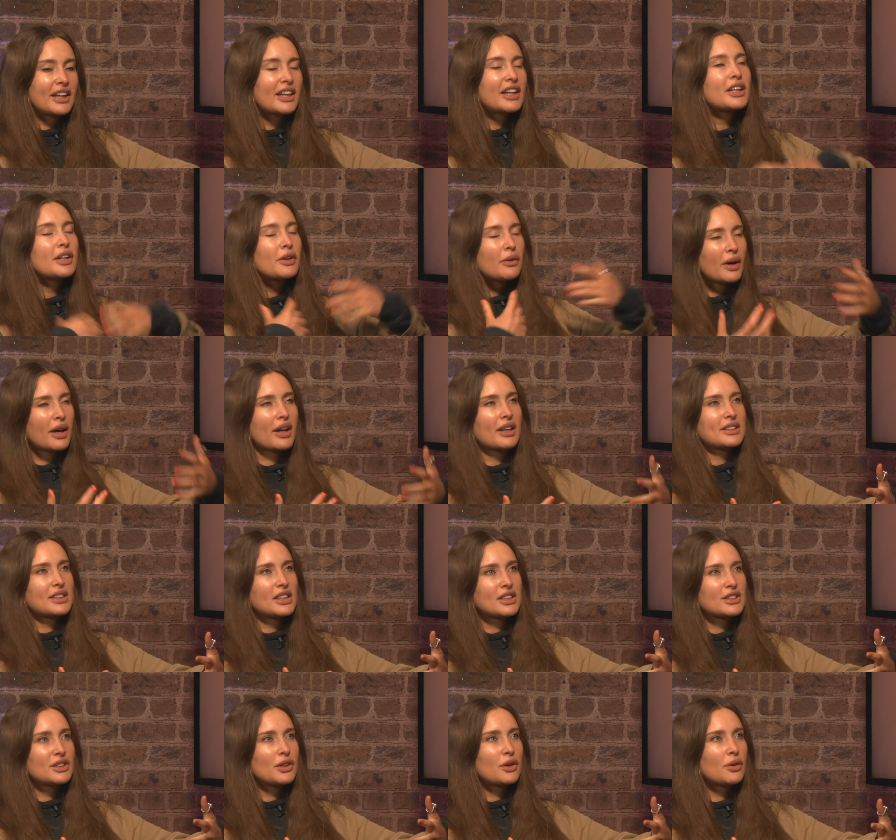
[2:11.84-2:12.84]
You know what?
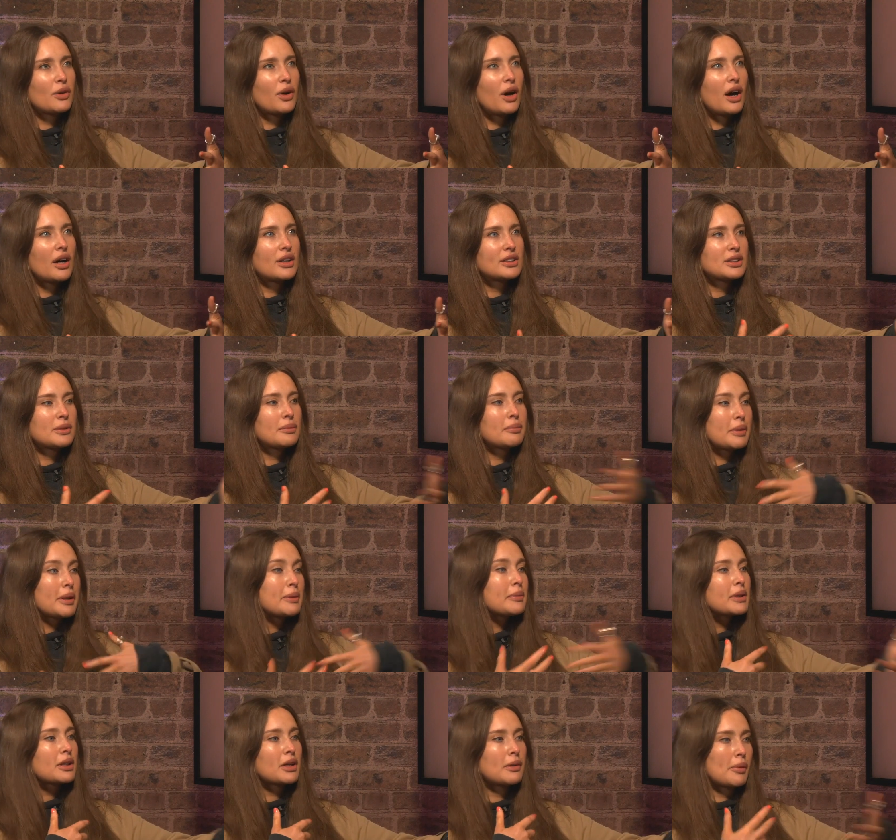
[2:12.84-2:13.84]
So some
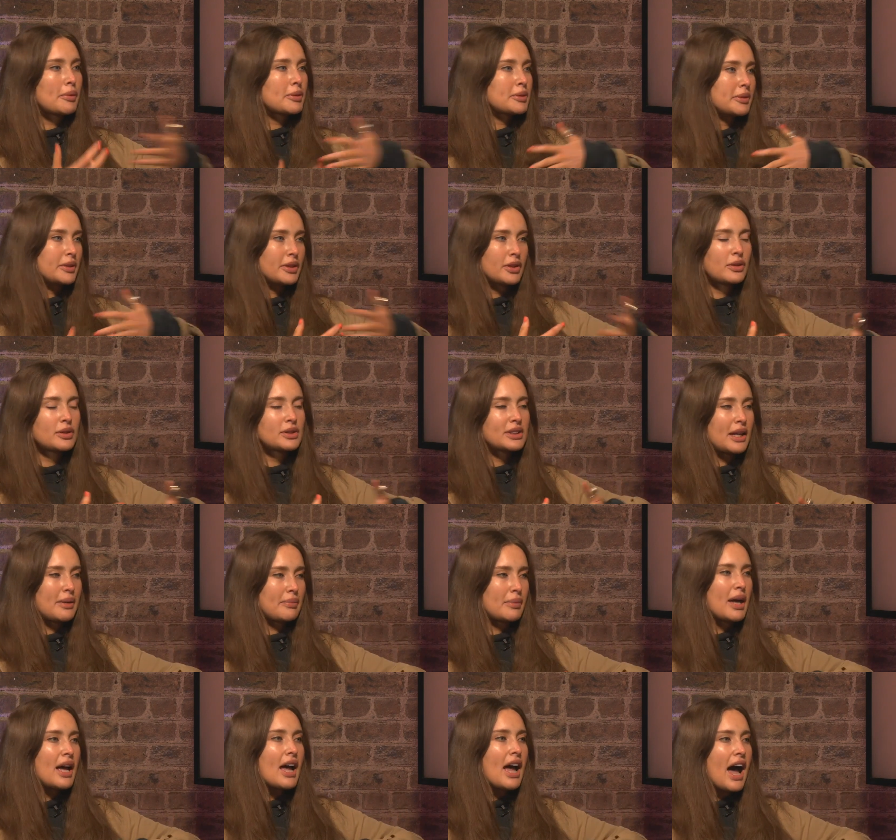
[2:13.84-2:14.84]
people come up to me the whole time